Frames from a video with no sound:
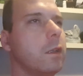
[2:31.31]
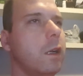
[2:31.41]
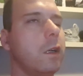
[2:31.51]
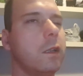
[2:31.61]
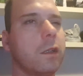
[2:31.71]
The
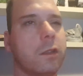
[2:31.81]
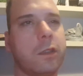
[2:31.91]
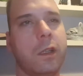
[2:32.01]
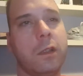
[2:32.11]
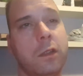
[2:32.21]
eye doctor
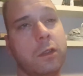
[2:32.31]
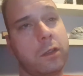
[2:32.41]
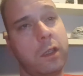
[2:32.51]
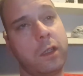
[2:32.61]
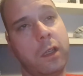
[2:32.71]
said it looks
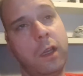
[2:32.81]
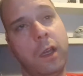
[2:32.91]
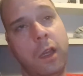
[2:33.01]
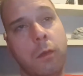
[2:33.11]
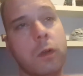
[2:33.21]
like
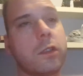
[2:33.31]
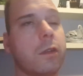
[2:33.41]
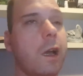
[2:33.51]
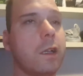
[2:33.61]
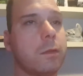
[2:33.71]
it was
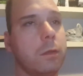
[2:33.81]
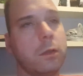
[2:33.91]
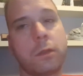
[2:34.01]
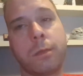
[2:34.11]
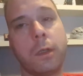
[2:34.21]
scratched, but it
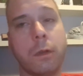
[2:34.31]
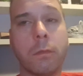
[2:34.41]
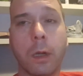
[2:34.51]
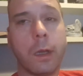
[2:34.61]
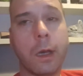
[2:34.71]
looks pretty good
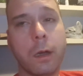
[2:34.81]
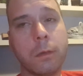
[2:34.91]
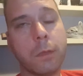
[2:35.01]
right now.